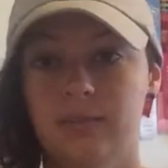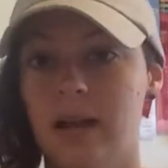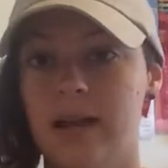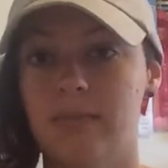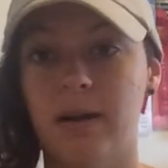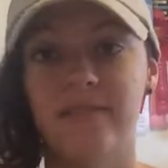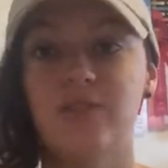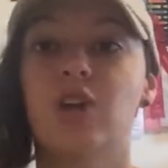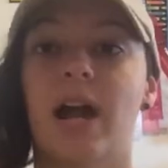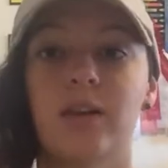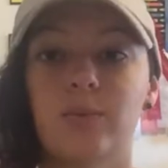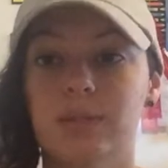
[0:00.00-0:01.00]

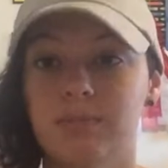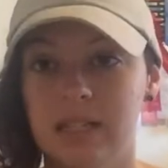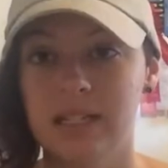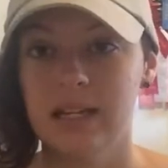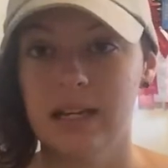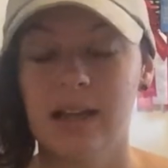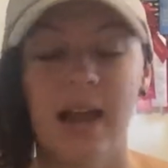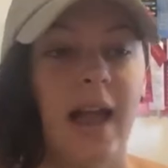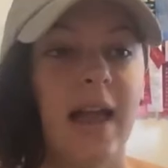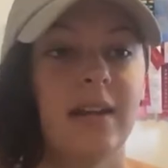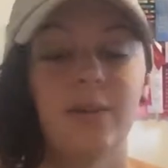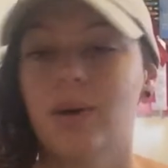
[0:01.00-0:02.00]
vagina was bleeding,
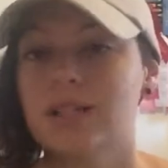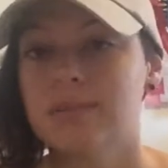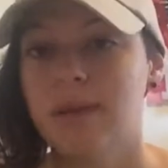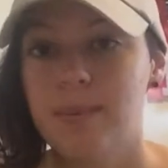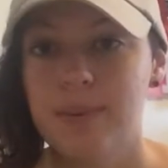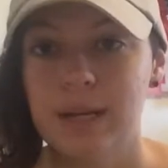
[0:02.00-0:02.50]
and it wasn't my